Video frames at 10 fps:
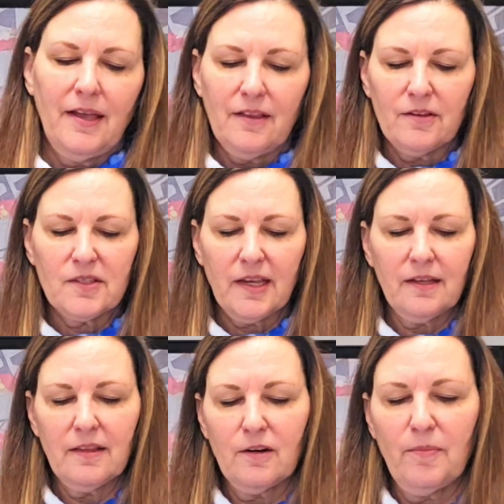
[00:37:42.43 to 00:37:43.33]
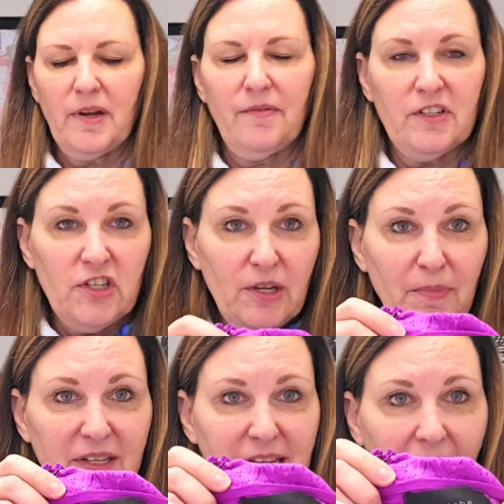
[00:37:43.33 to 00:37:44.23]
it looks like a little bit of a
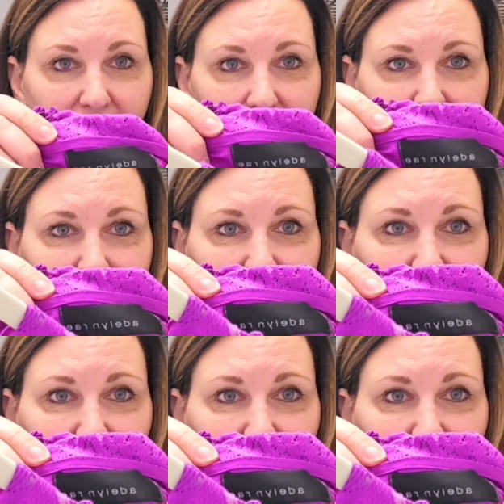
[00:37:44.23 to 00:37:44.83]
cheapy tag.